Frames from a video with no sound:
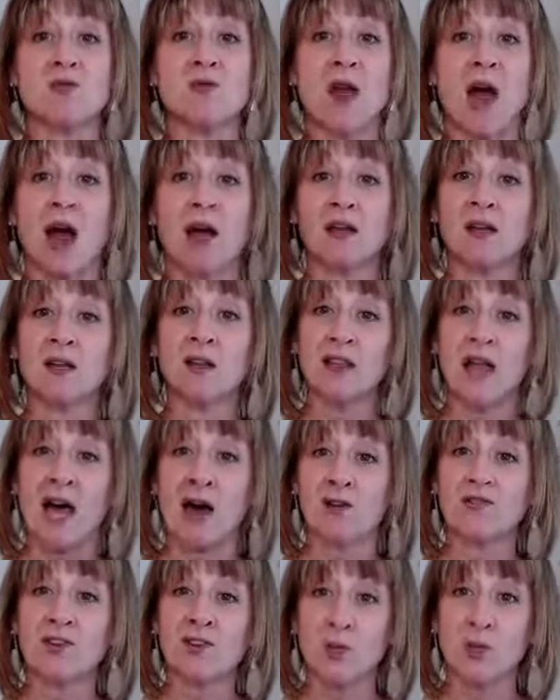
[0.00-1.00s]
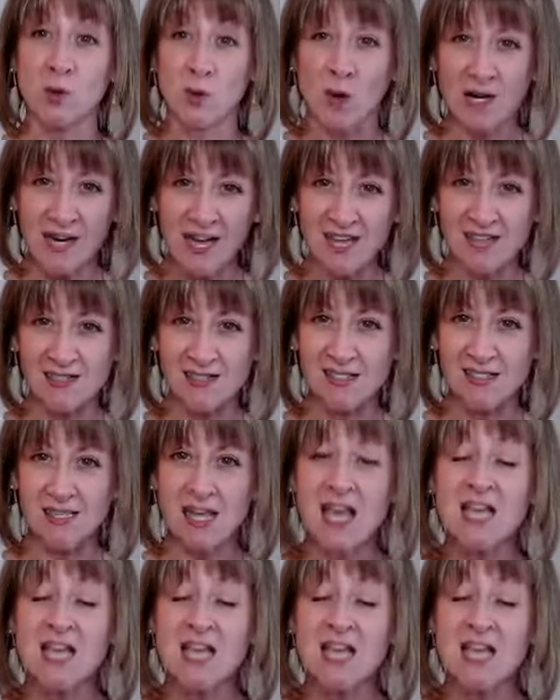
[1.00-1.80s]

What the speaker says: not allow for URLs.